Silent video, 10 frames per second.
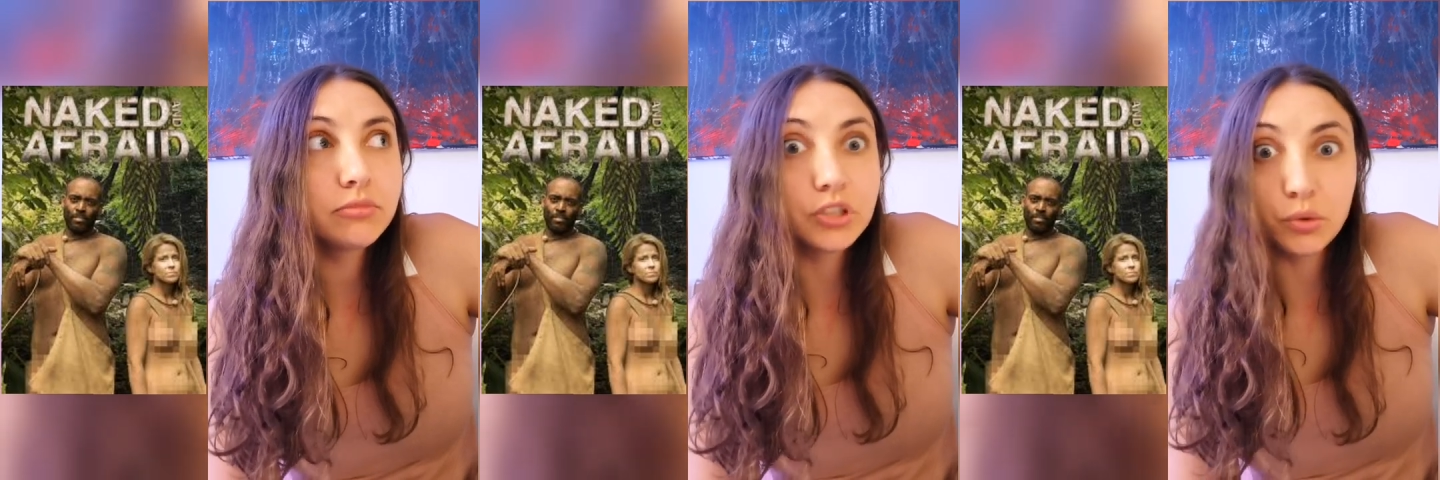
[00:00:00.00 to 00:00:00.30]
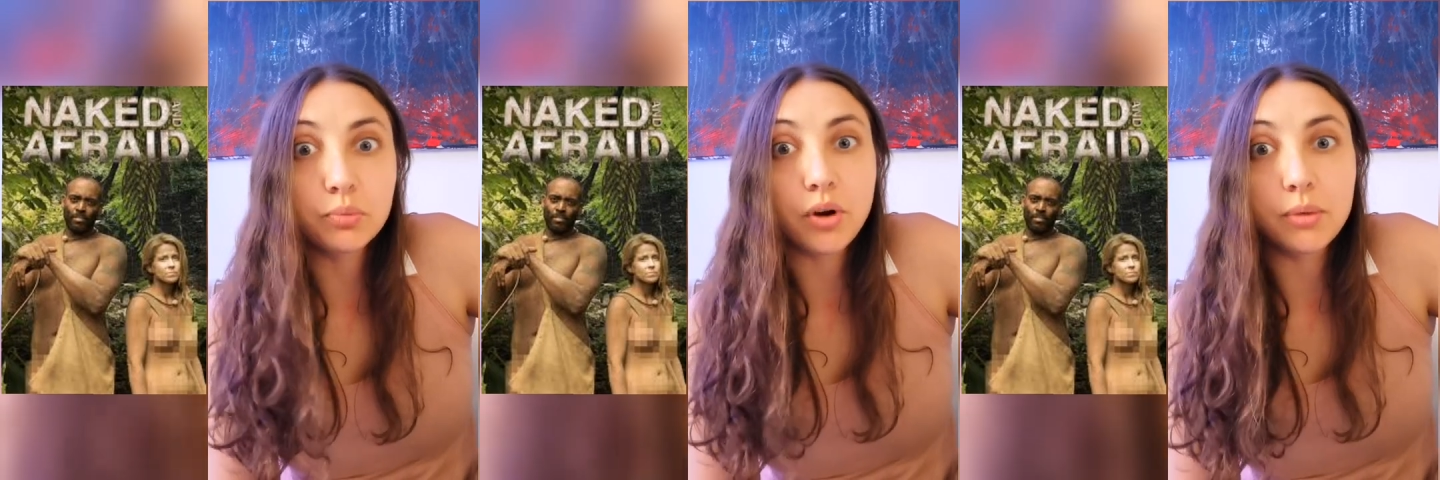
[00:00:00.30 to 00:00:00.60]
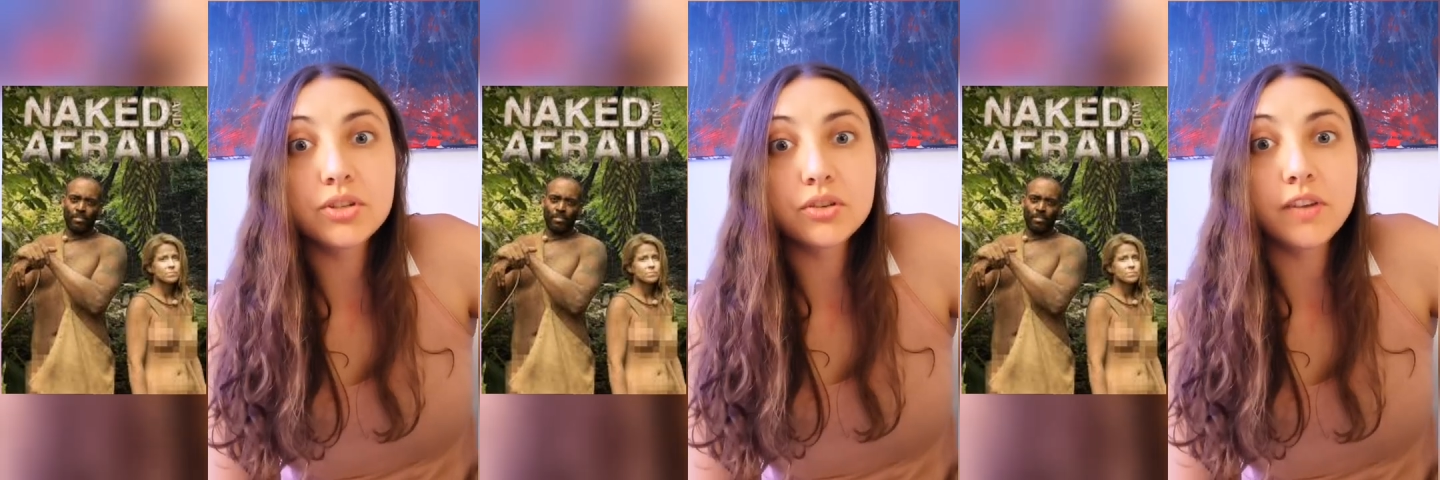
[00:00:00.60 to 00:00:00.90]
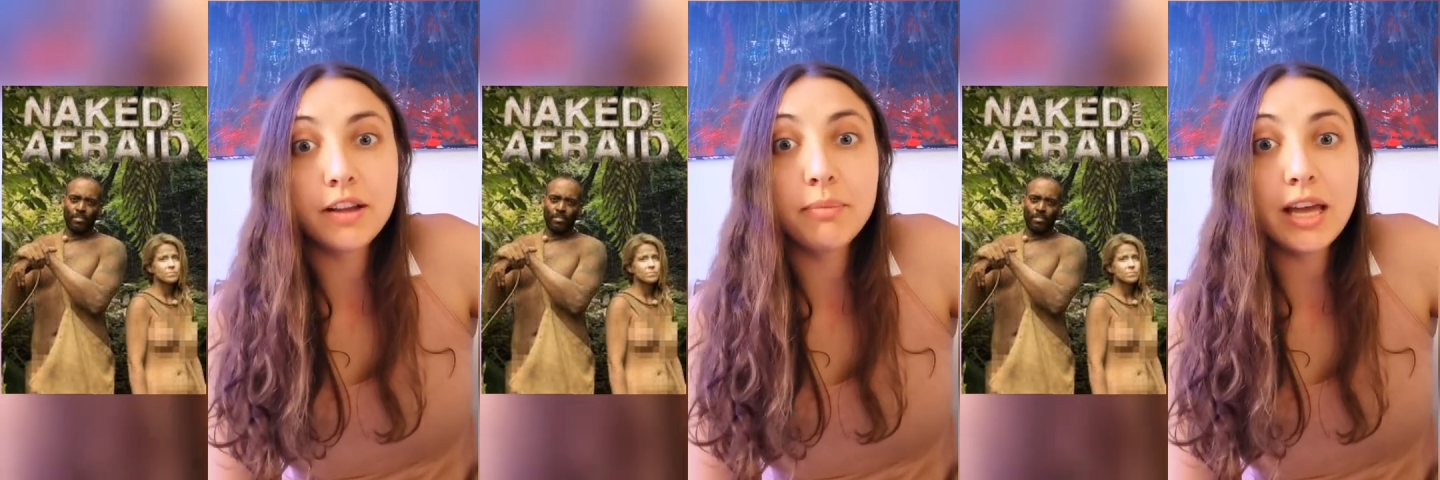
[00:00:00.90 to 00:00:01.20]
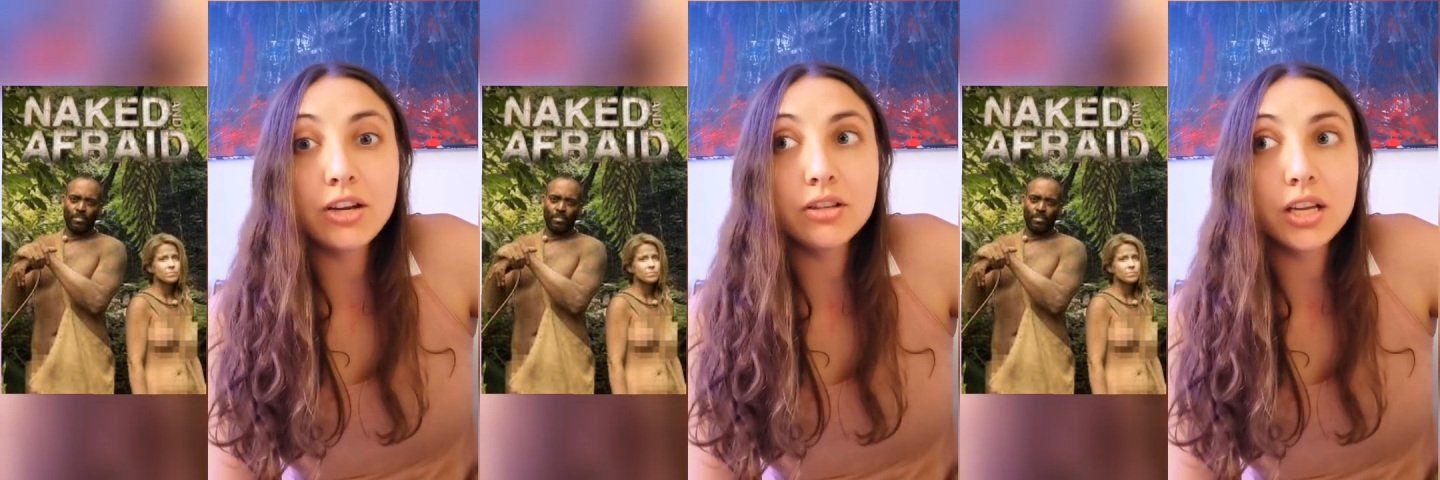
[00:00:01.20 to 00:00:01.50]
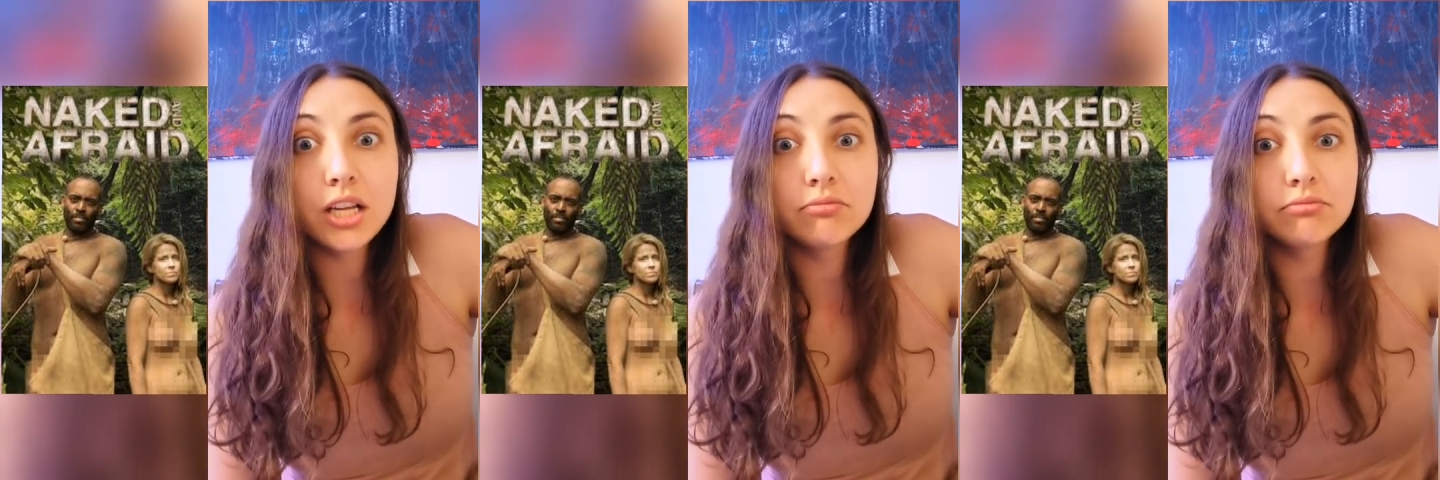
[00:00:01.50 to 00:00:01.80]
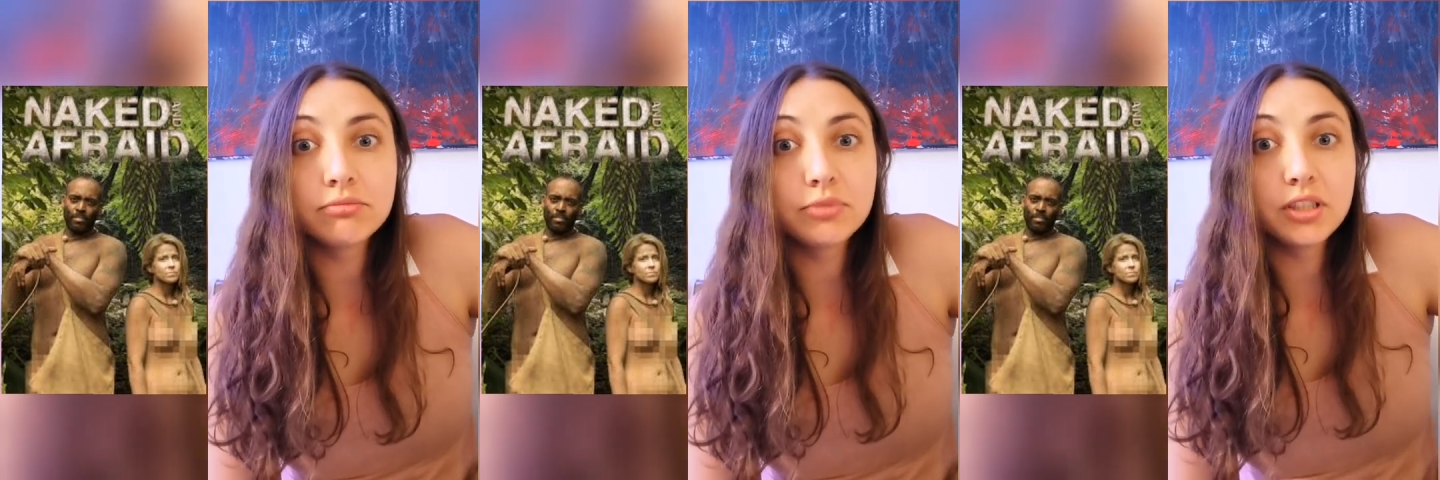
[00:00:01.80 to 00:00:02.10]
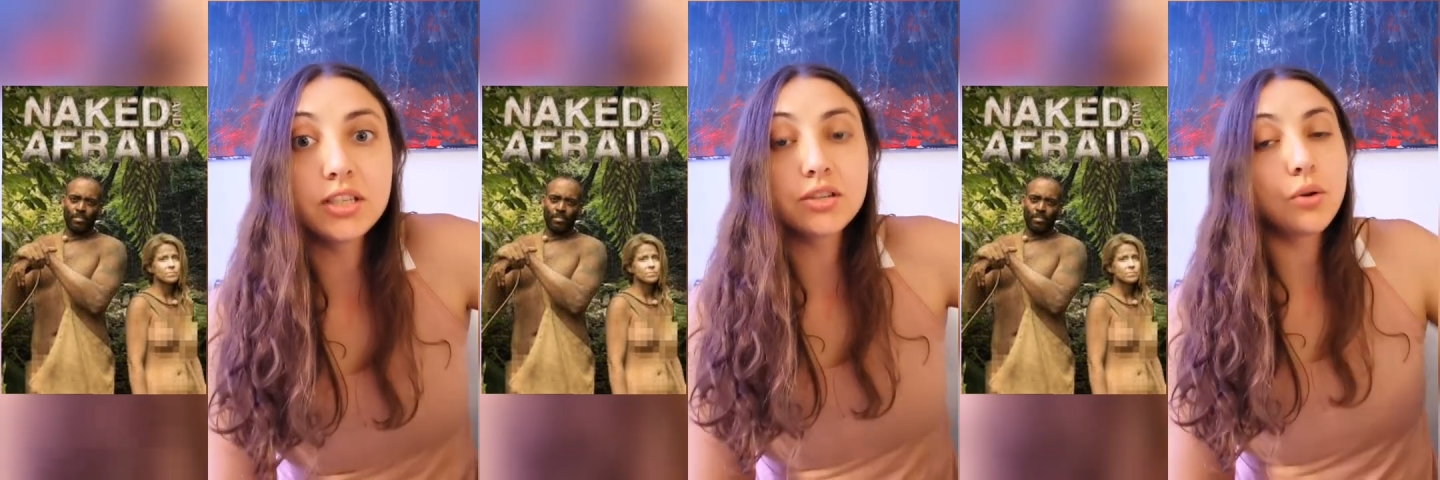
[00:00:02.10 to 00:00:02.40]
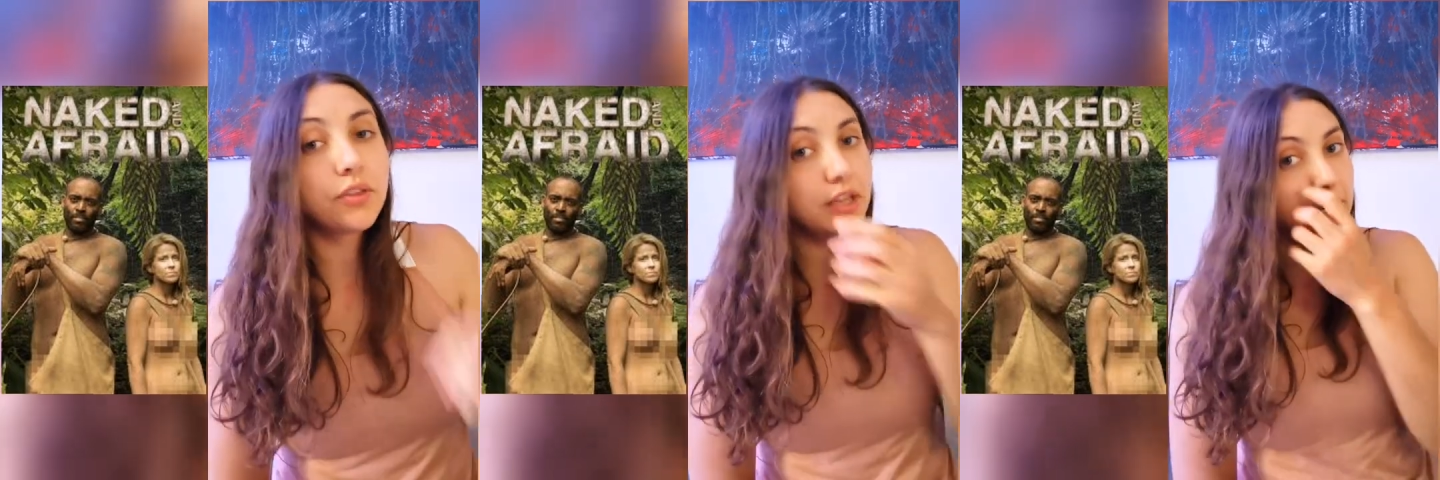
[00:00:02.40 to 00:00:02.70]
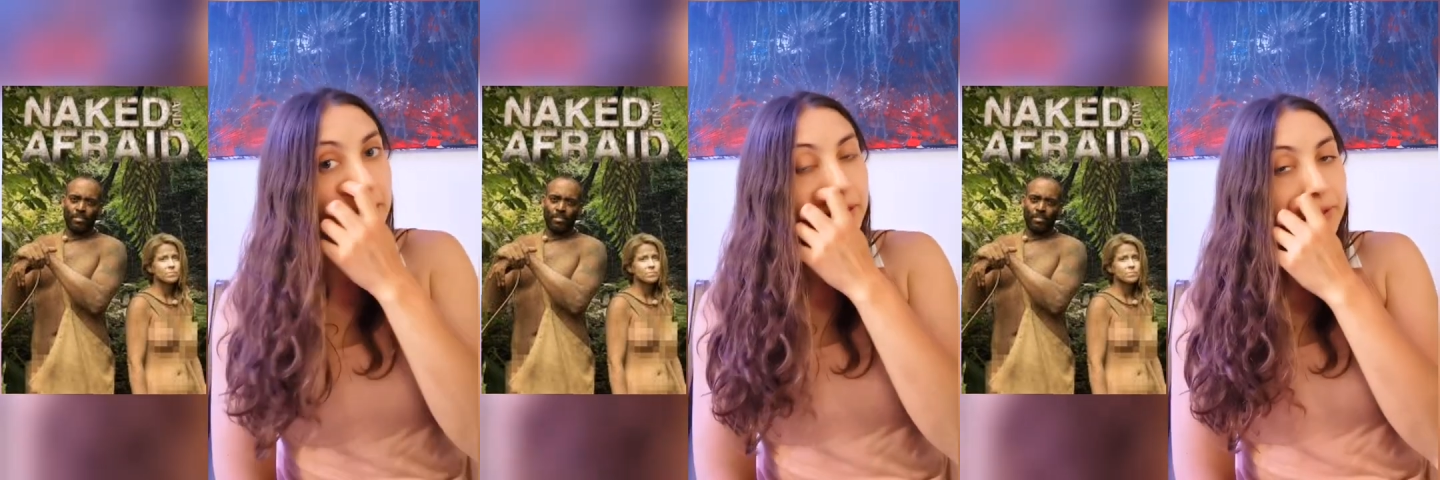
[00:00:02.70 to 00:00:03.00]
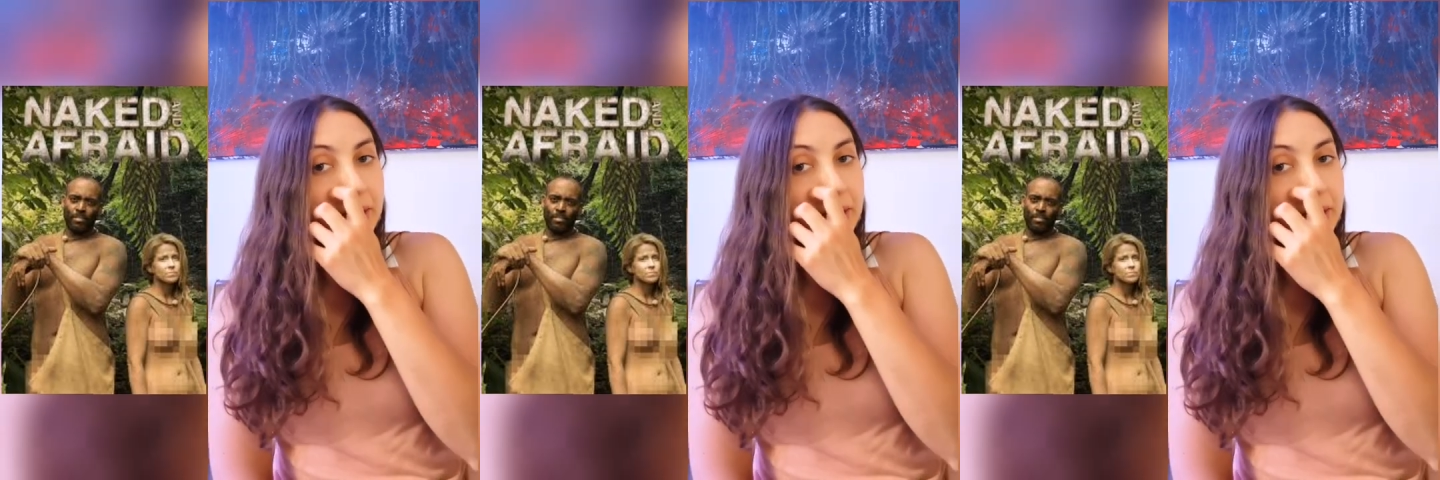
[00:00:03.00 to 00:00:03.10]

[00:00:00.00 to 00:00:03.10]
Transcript: you would probably survive better than with this whole thing.